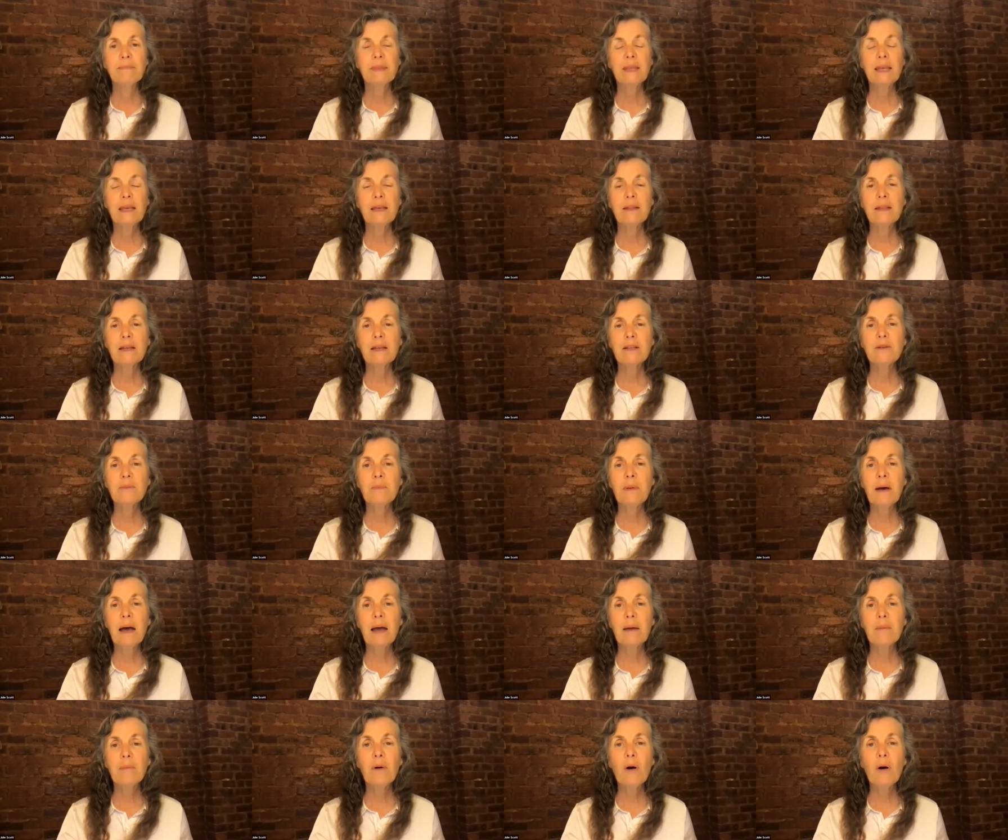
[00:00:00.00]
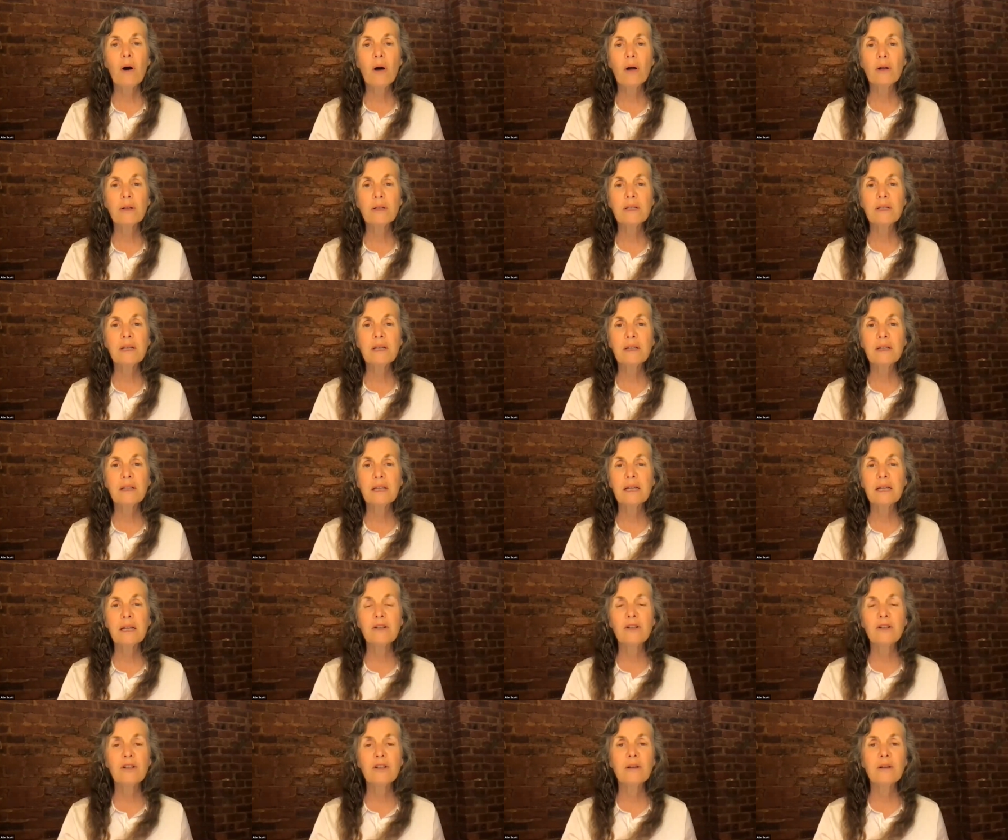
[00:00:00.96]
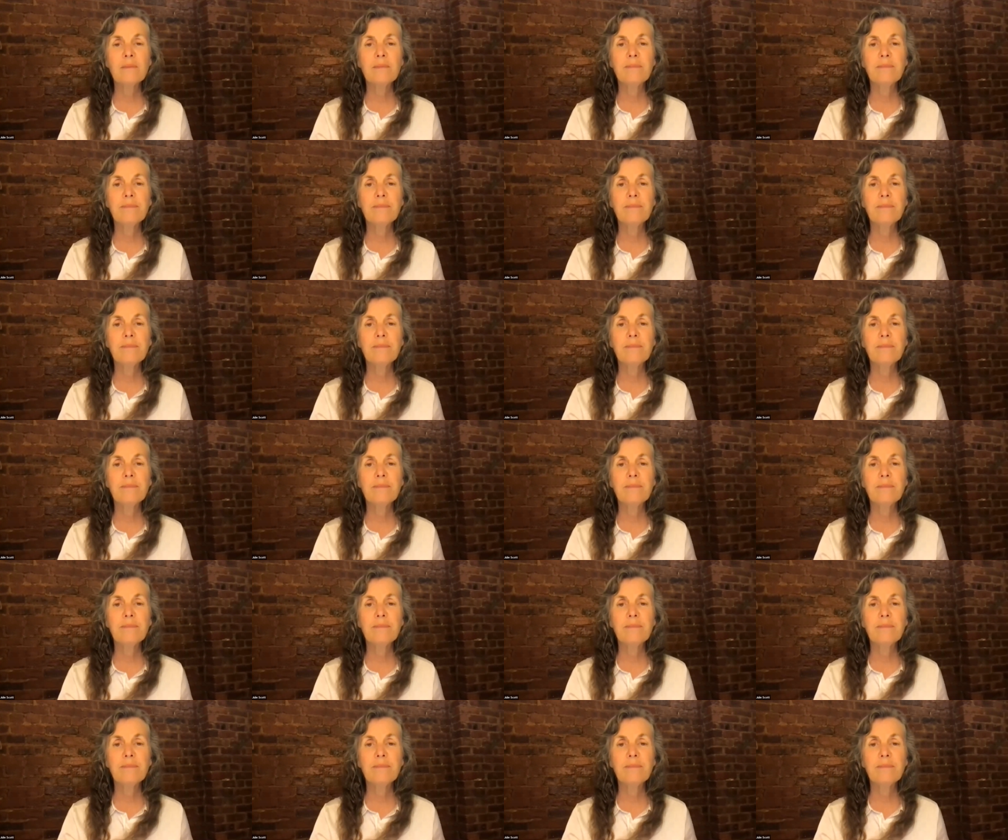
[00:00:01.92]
And that's by Paul Tillich.